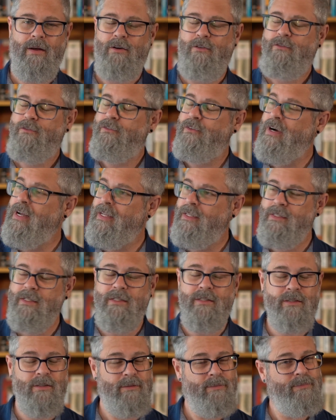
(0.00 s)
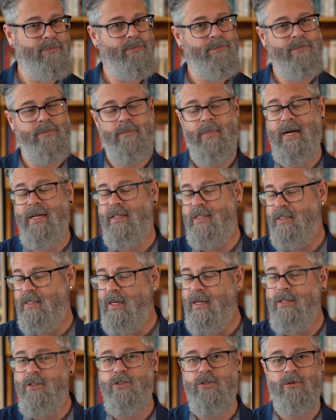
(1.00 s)
Friends, my
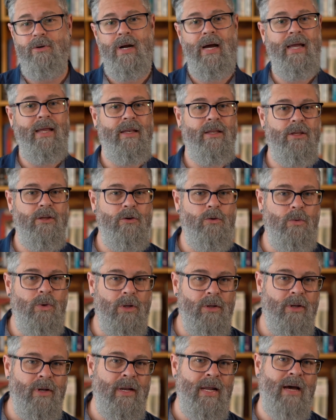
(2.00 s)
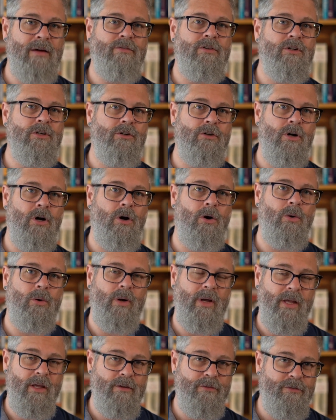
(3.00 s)
son's right. You will never grow
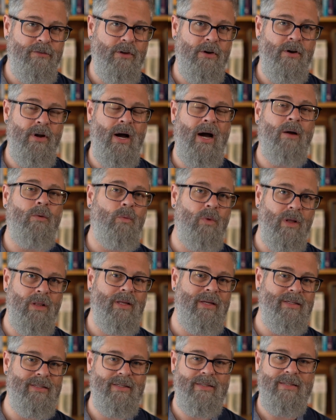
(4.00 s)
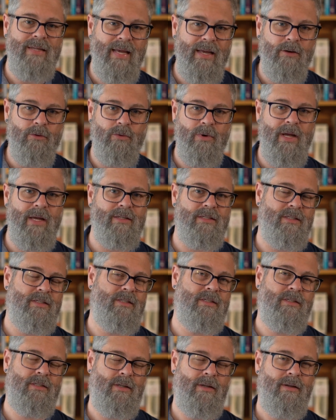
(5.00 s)
if you're not willing to take
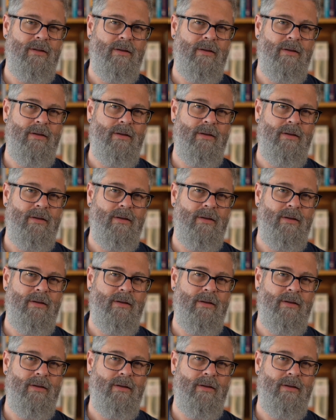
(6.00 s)
risks